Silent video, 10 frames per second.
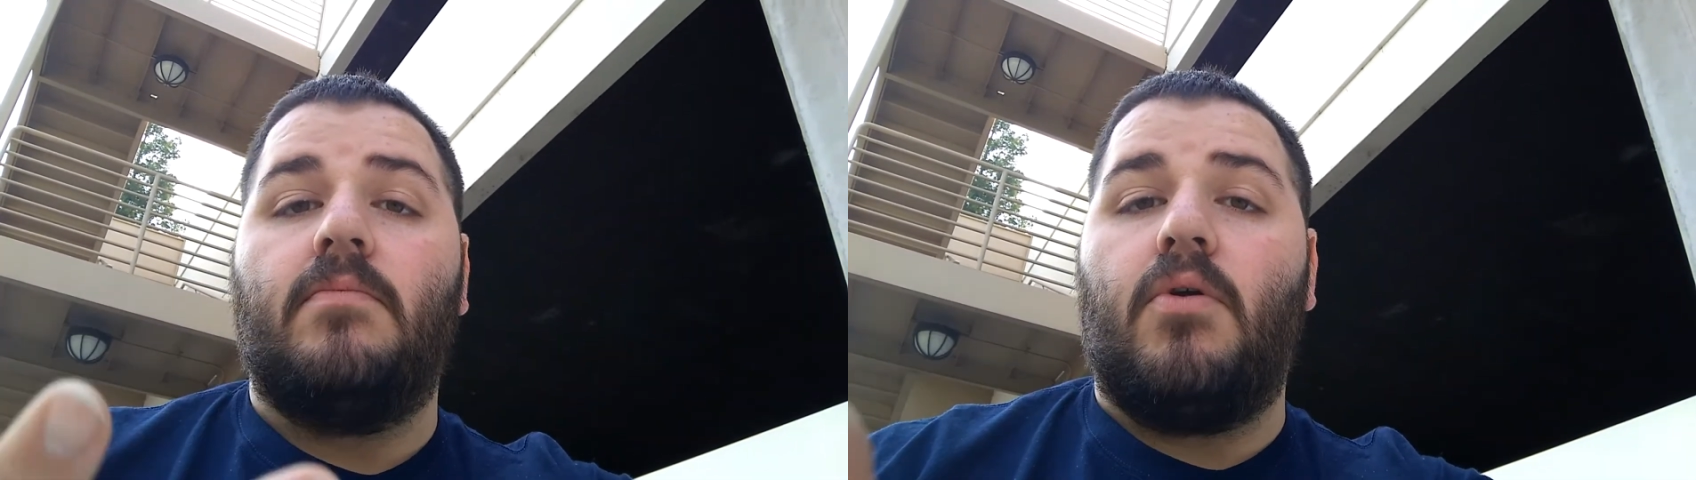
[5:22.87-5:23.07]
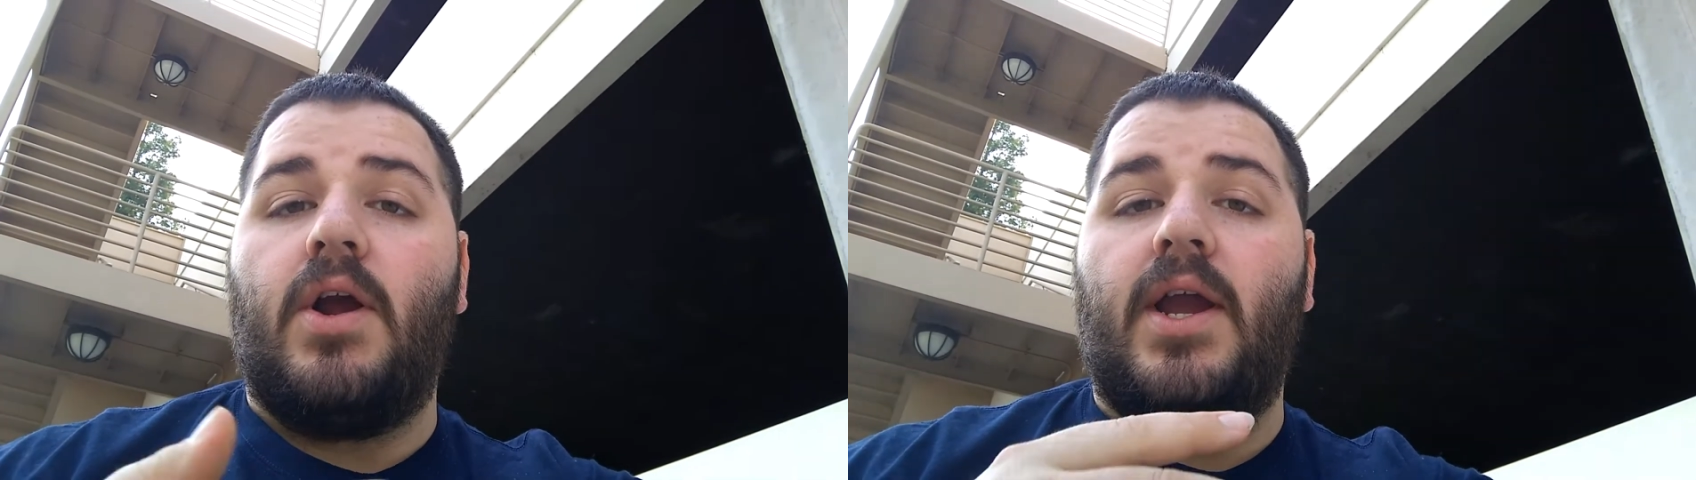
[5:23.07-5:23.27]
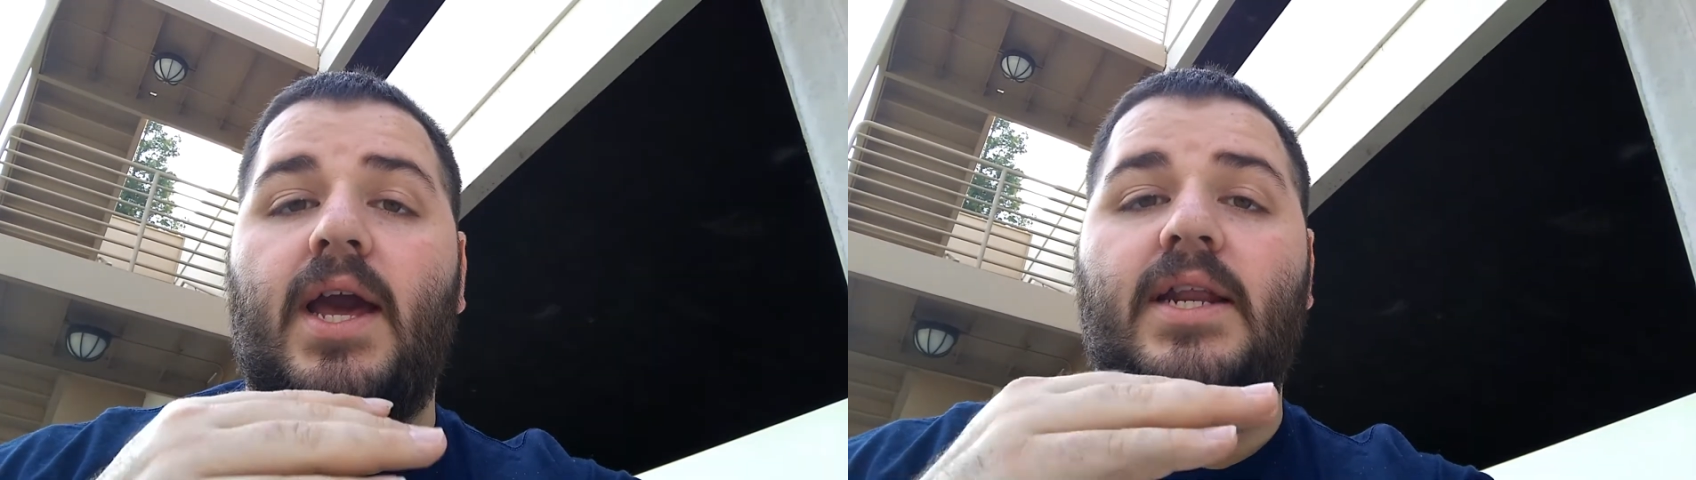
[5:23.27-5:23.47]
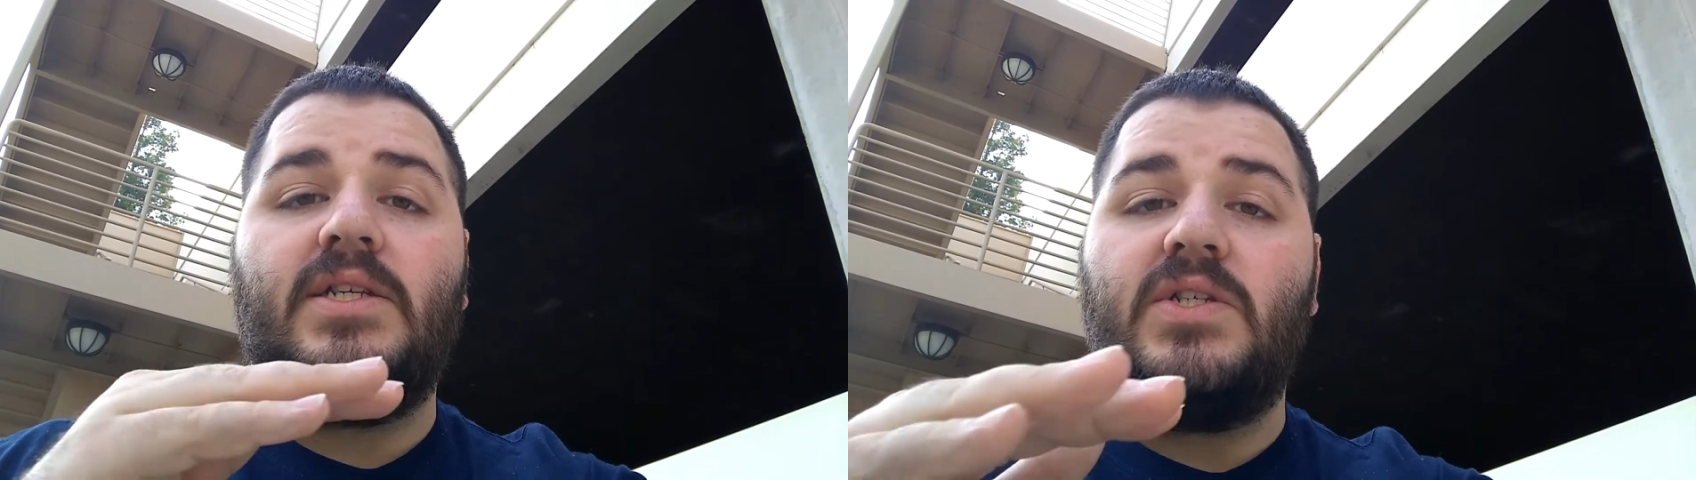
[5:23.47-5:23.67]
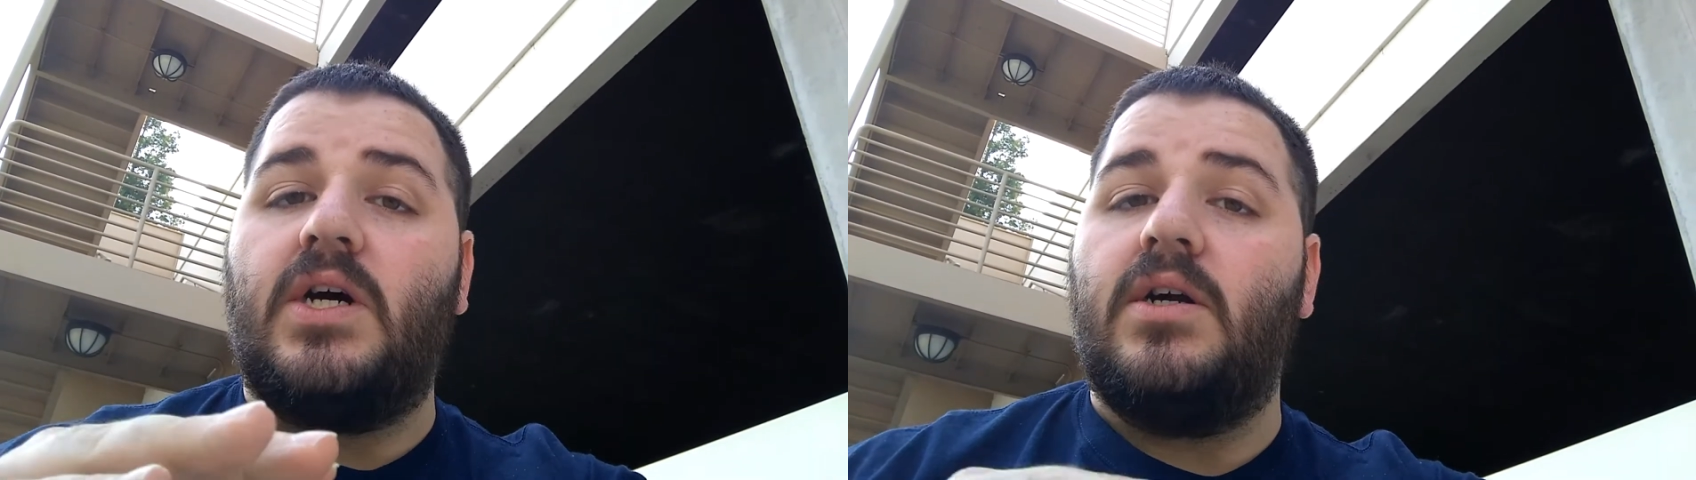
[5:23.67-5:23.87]

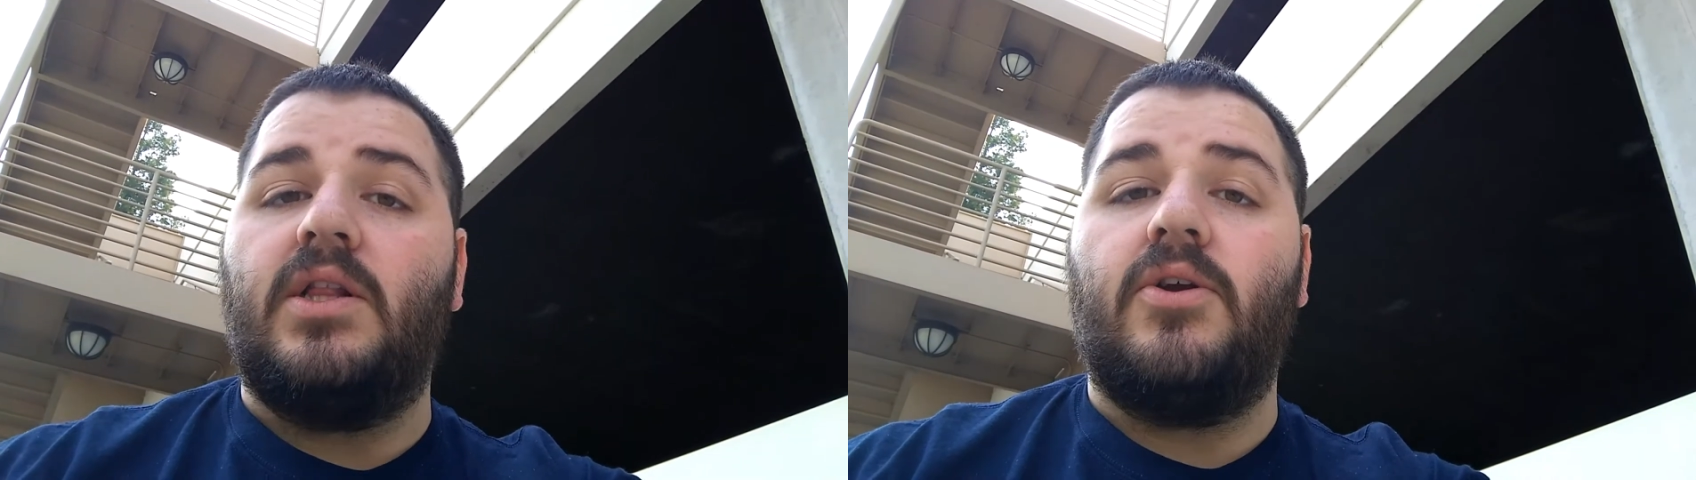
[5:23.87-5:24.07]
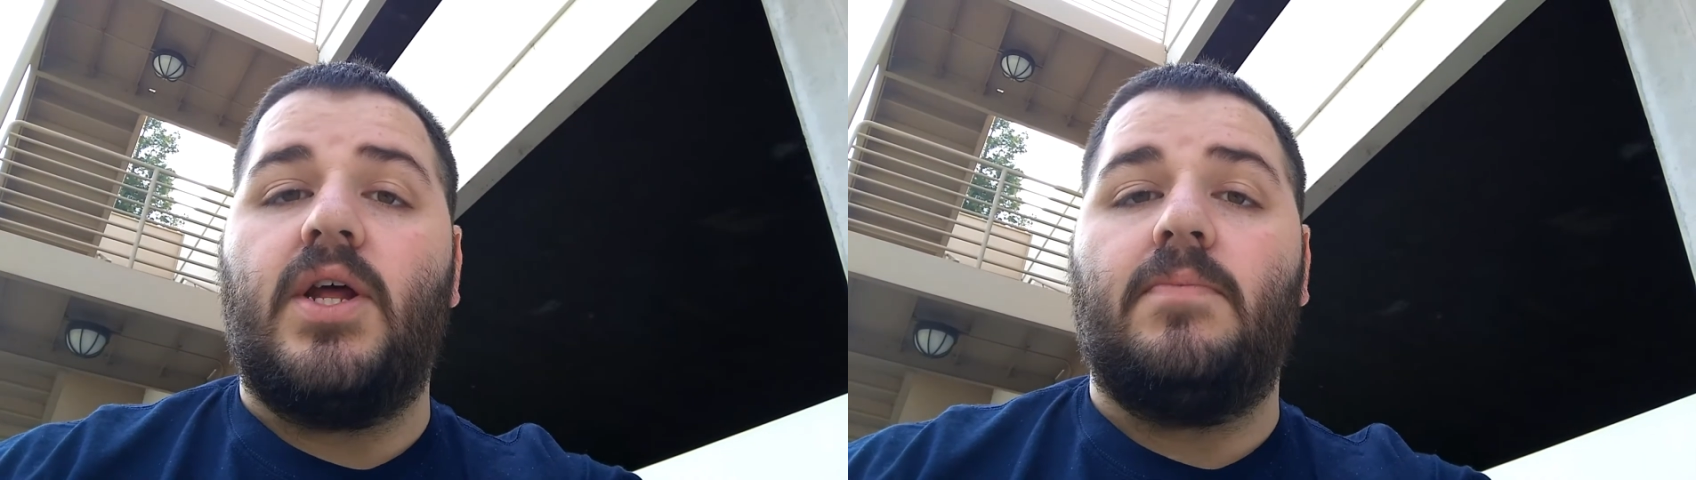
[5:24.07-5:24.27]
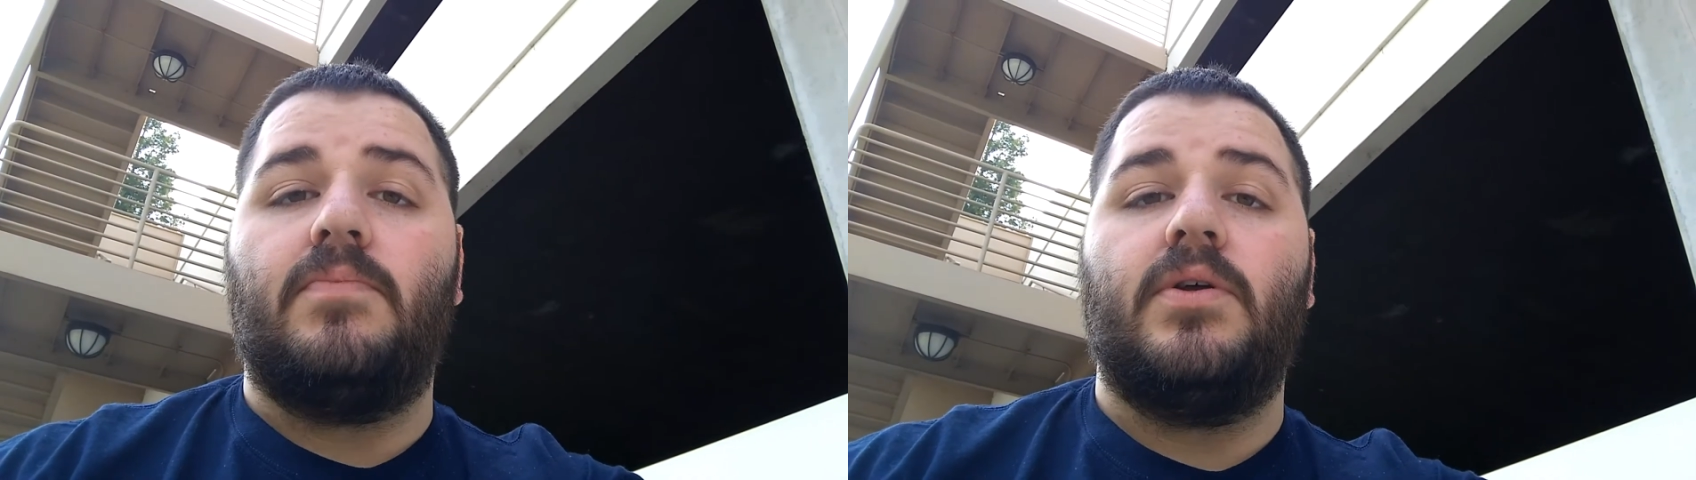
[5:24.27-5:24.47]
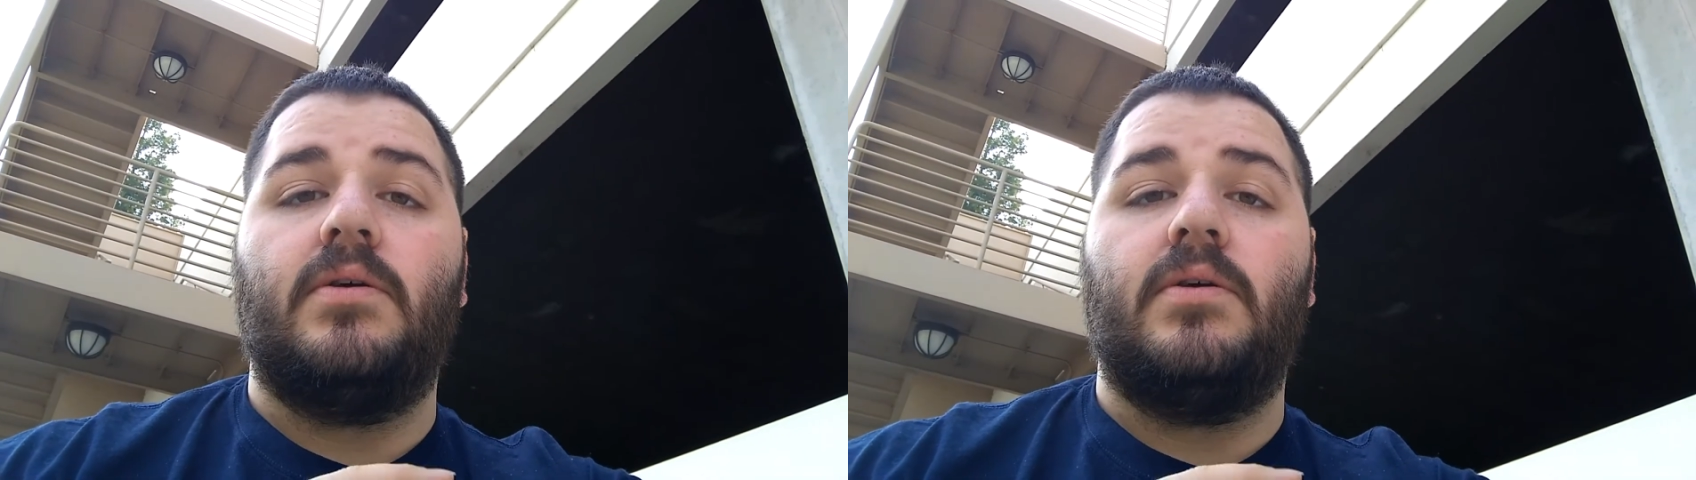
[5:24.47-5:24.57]
Bronchitis is all cleared up.